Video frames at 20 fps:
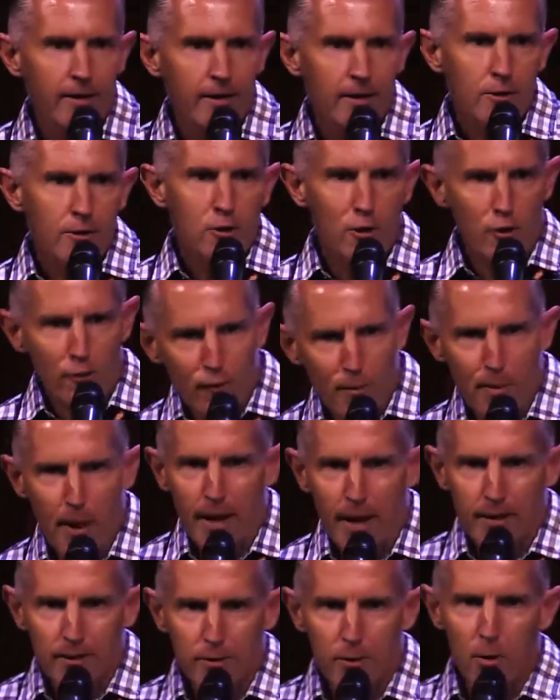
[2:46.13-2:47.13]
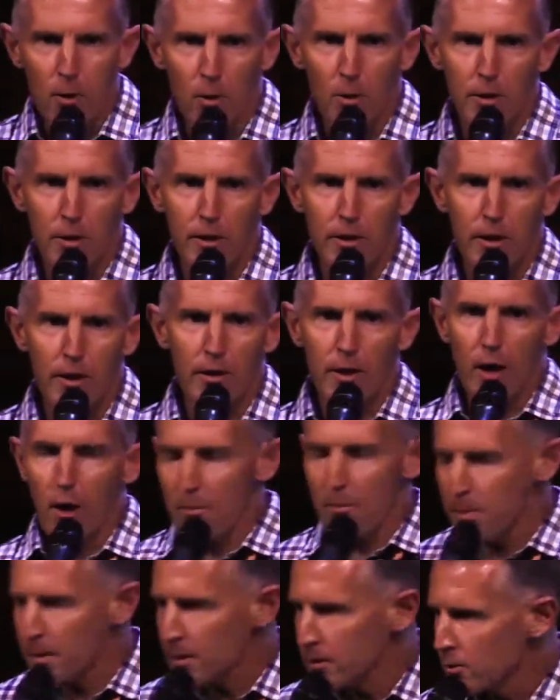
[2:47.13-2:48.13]
sort of a back door, you know, an
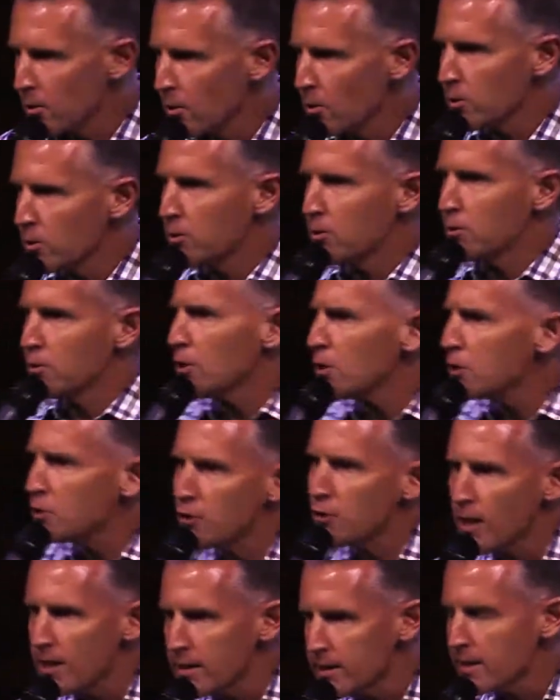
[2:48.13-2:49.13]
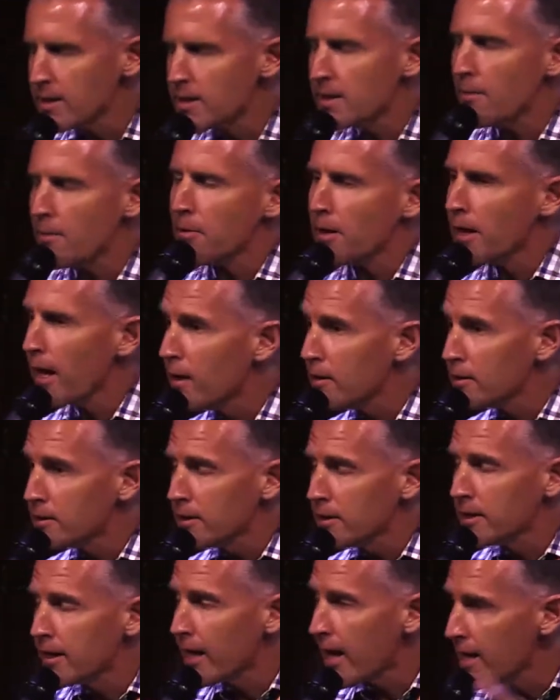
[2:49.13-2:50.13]
open door to just trust in something else
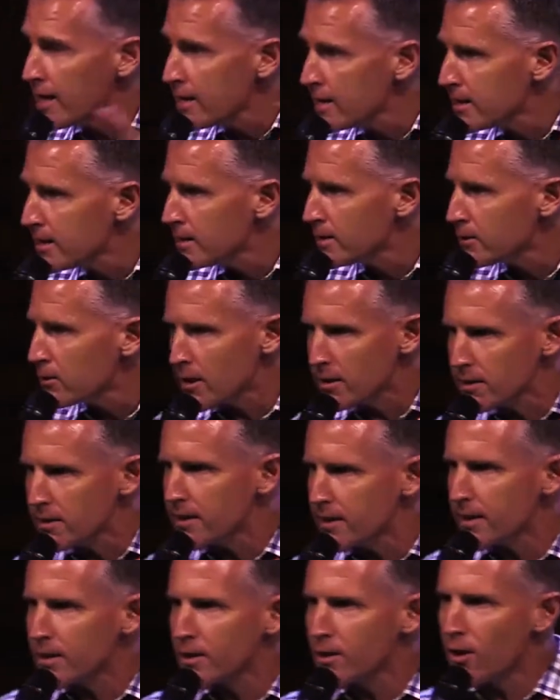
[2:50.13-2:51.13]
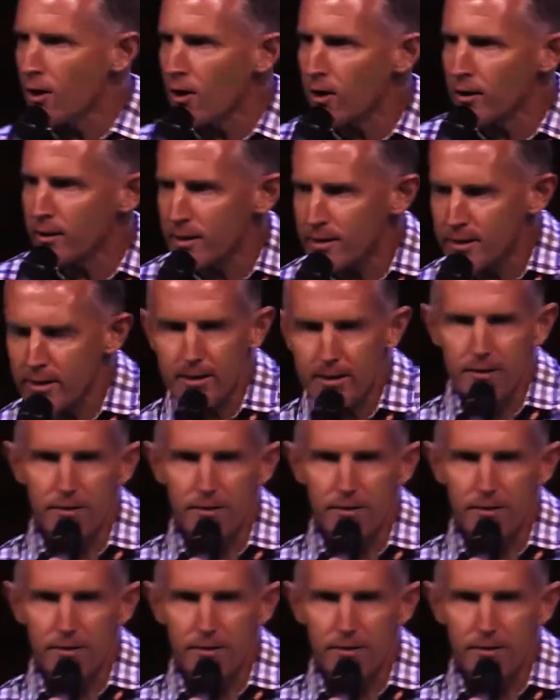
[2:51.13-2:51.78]
in case trusting in God doesn't